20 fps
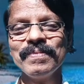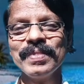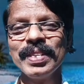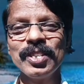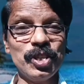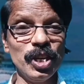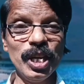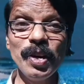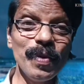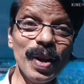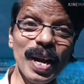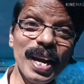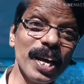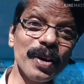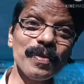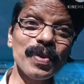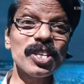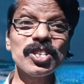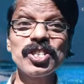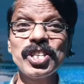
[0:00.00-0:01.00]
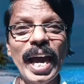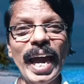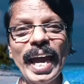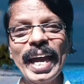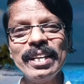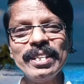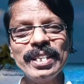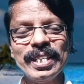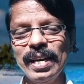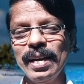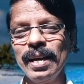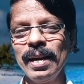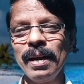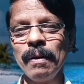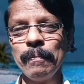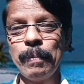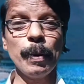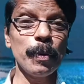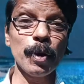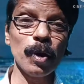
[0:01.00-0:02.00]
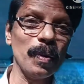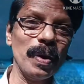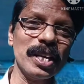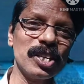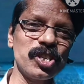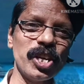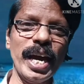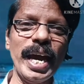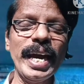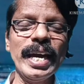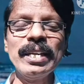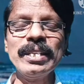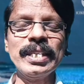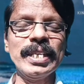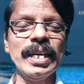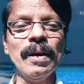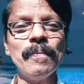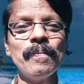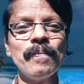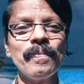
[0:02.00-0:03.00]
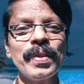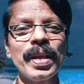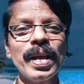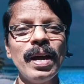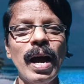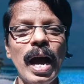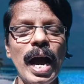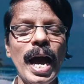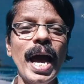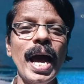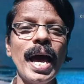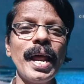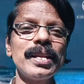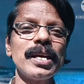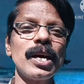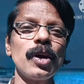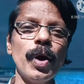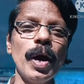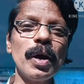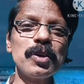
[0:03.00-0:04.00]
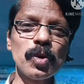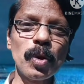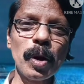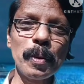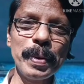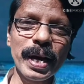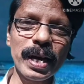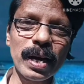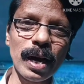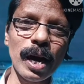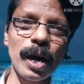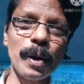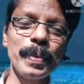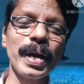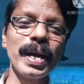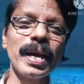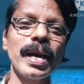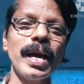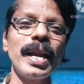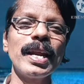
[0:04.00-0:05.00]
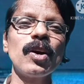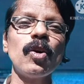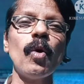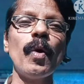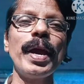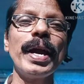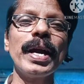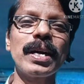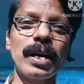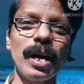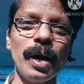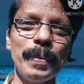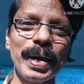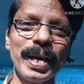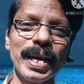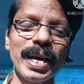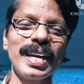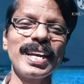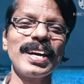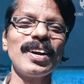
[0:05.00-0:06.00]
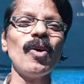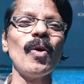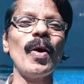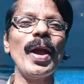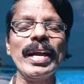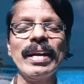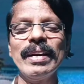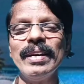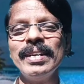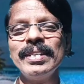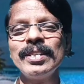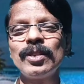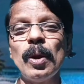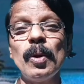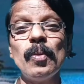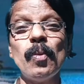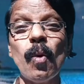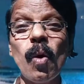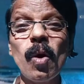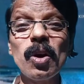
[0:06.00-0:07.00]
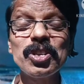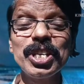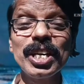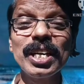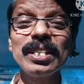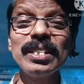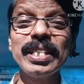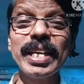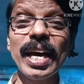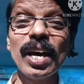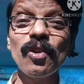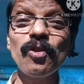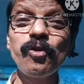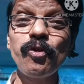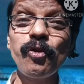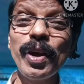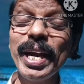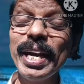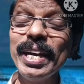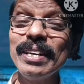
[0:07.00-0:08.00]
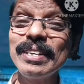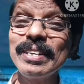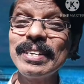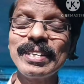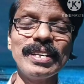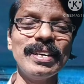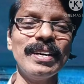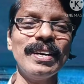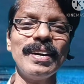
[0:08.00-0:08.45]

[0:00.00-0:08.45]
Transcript: Sea will never change. People will change. And the waves will be coming and going, till washing their feet.